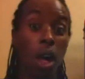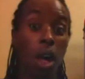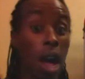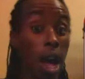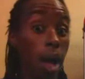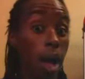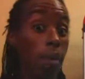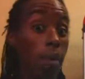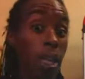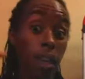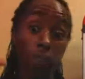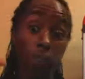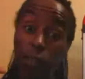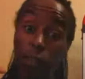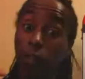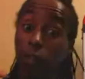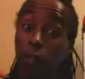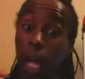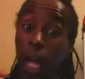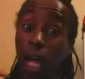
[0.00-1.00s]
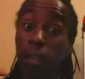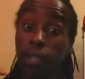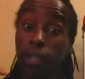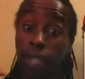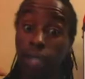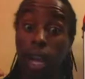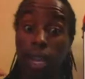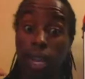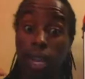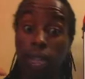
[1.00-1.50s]
I'm going to give you 5
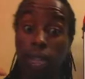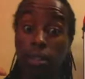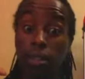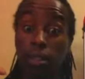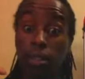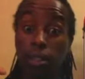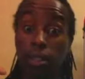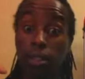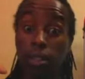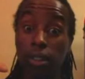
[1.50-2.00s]
seconds,